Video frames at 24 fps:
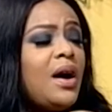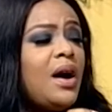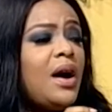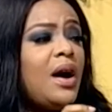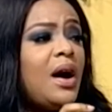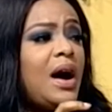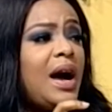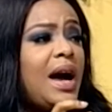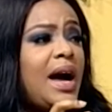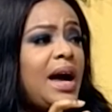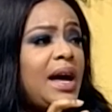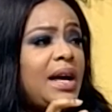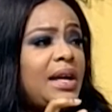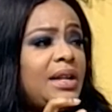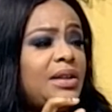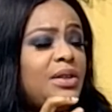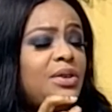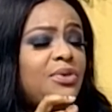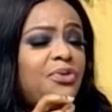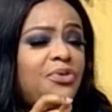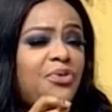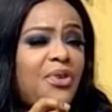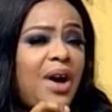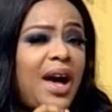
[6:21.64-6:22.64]
And
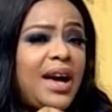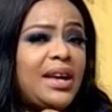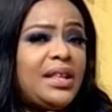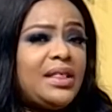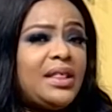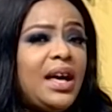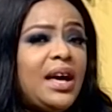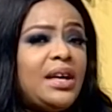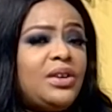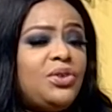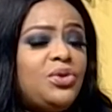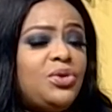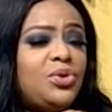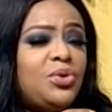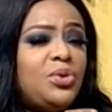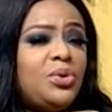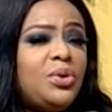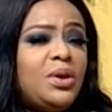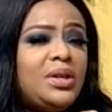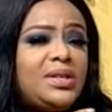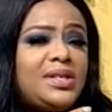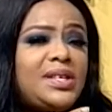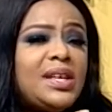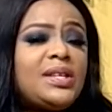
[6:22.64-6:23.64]
the fact that,
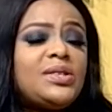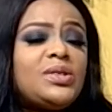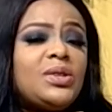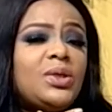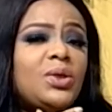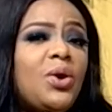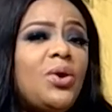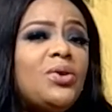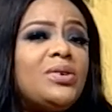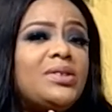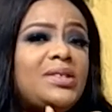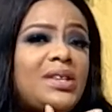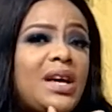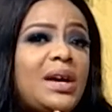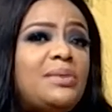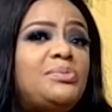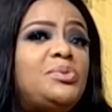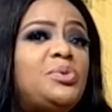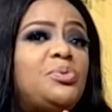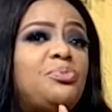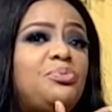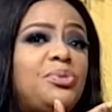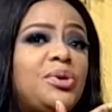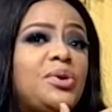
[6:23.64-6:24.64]
it takes a long time
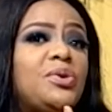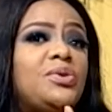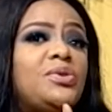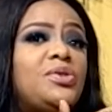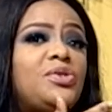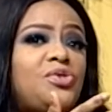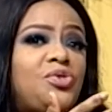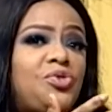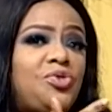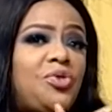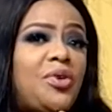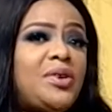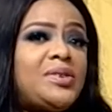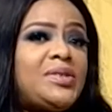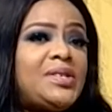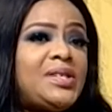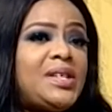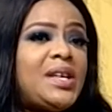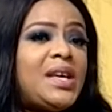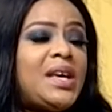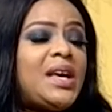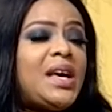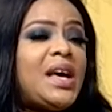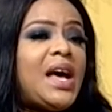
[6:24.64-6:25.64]
to build this trust.
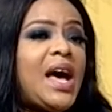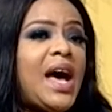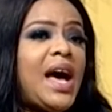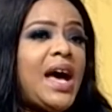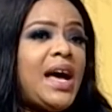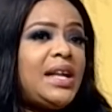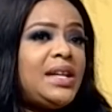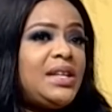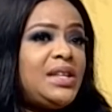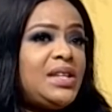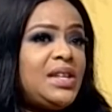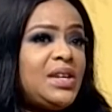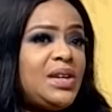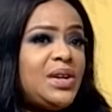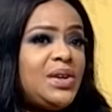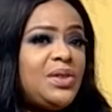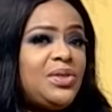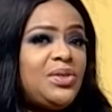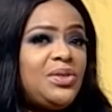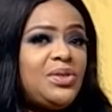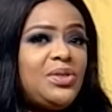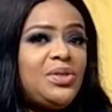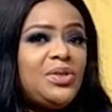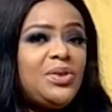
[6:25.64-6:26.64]
And
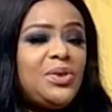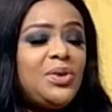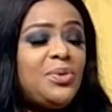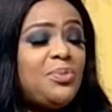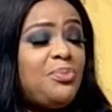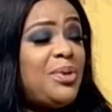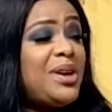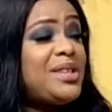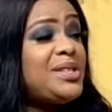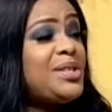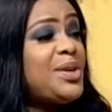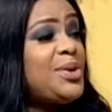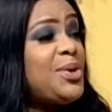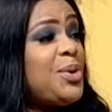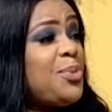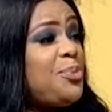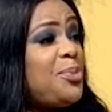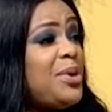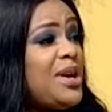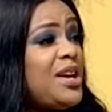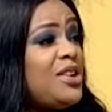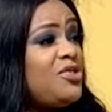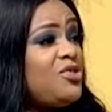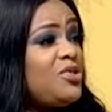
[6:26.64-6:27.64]
the better your
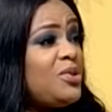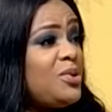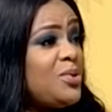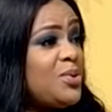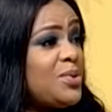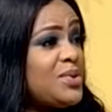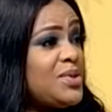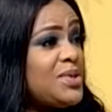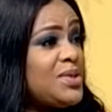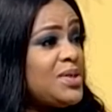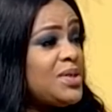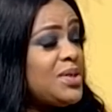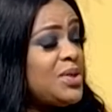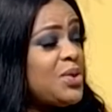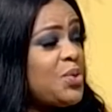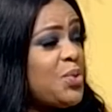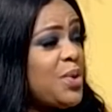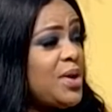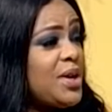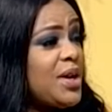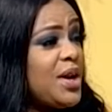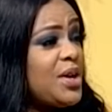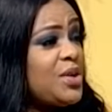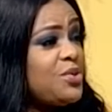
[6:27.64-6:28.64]
page looks, the
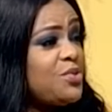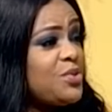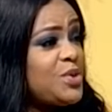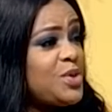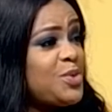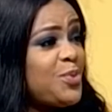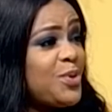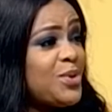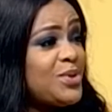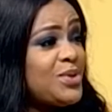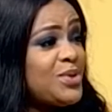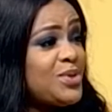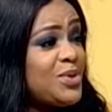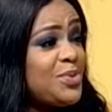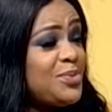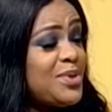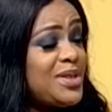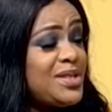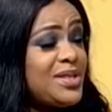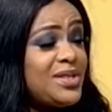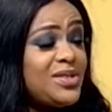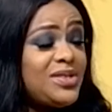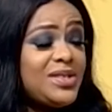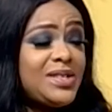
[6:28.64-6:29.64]
quicker you respond to your
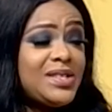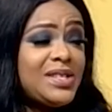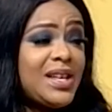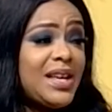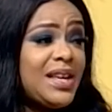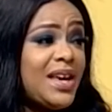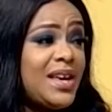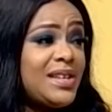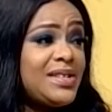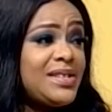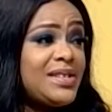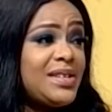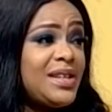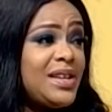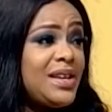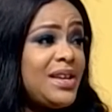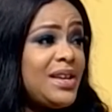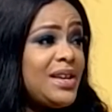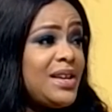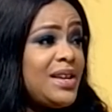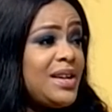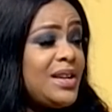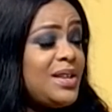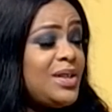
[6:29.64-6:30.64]
messages, I guess,
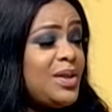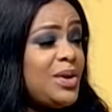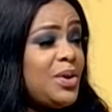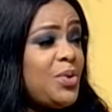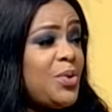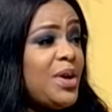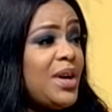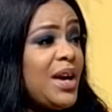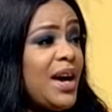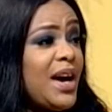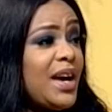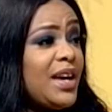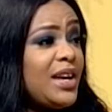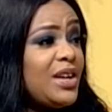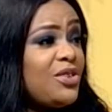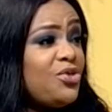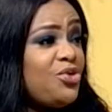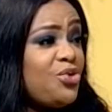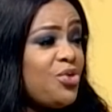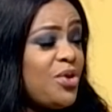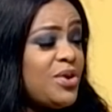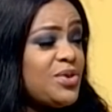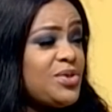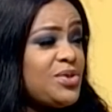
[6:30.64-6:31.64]
the quicker I can
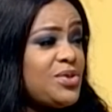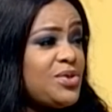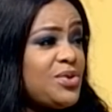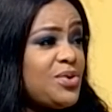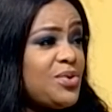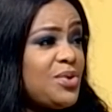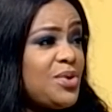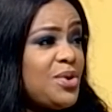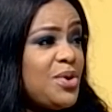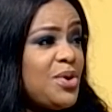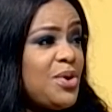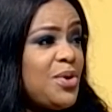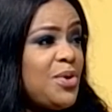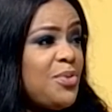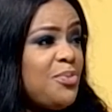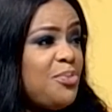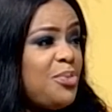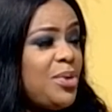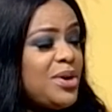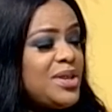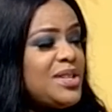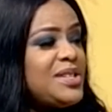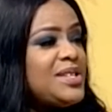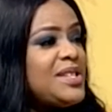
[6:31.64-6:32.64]
trust you.
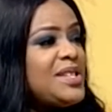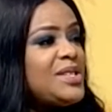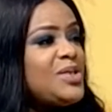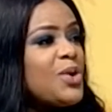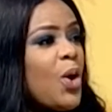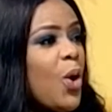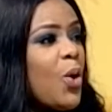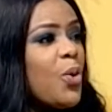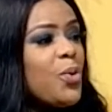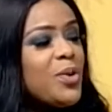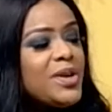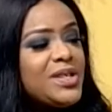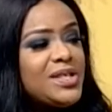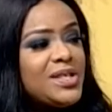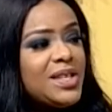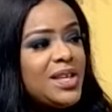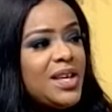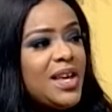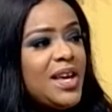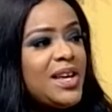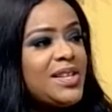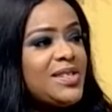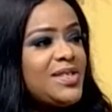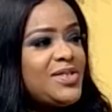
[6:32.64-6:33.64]
But is this always the
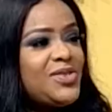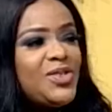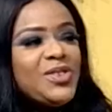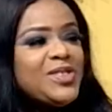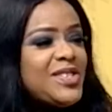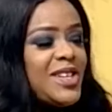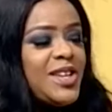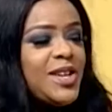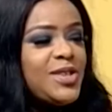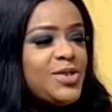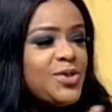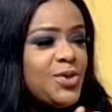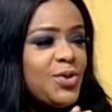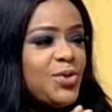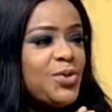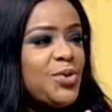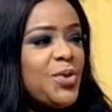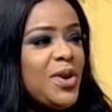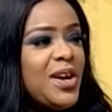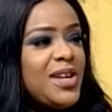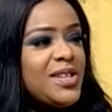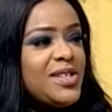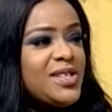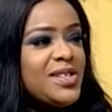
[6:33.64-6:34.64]
case? Just a yes or
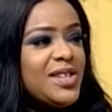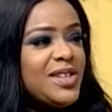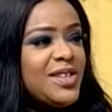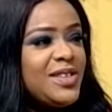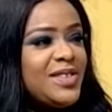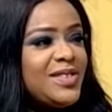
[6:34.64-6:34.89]
no answer.